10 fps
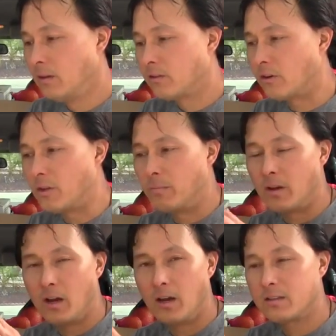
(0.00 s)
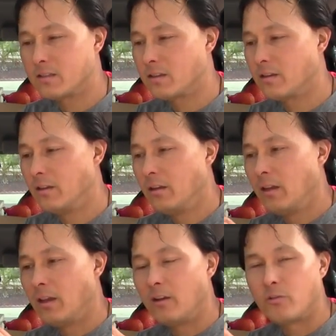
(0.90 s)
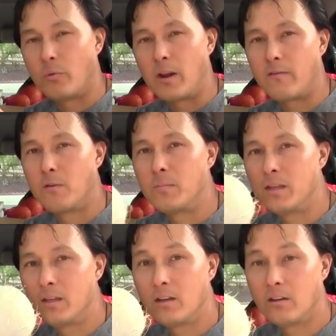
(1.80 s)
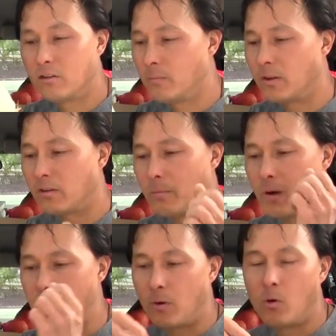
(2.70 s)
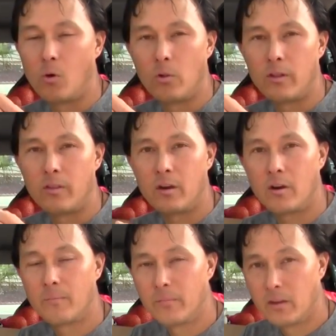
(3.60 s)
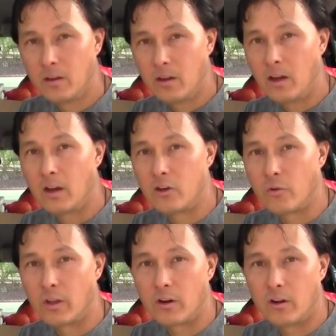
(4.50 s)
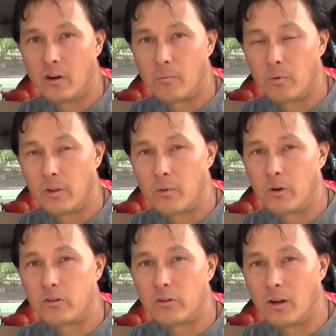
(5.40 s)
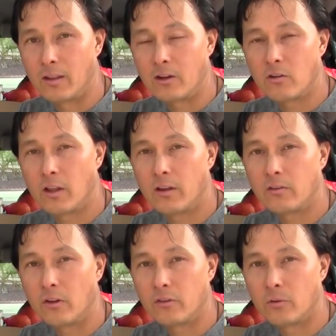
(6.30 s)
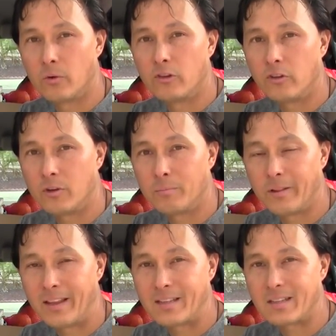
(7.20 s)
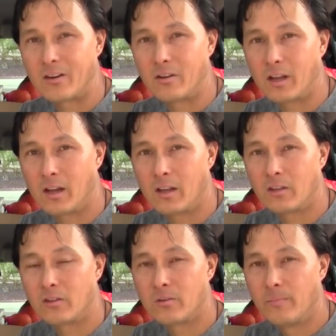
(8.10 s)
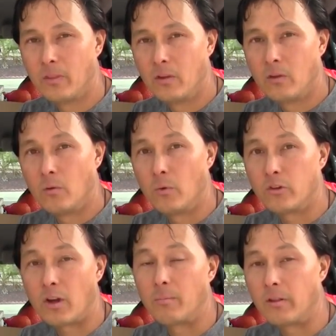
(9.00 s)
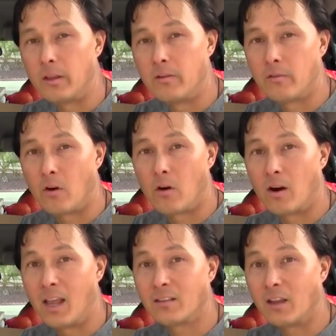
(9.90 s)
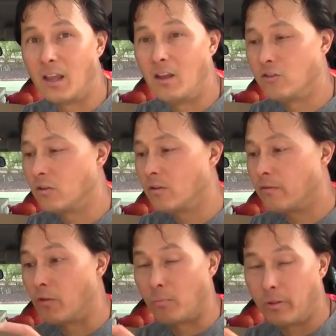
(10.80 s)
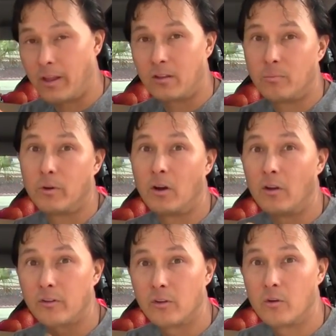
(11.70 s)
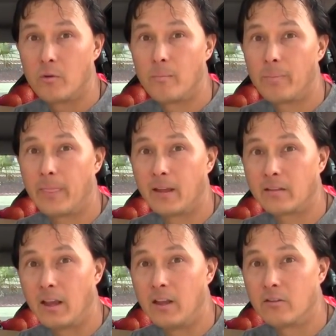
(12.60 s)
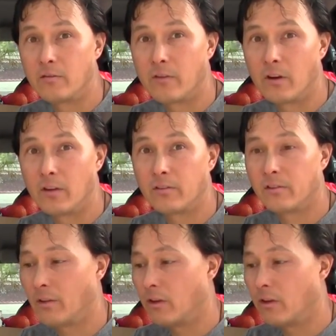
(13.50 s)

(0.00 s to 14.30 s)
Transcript: It's already been husked, and it's ready for me to basically pop a hole in there and drink it on up. Really rich in electrolytes, also rich in plant cytokines, which I believe are anti-aging for the plant, but also anti-aging for us.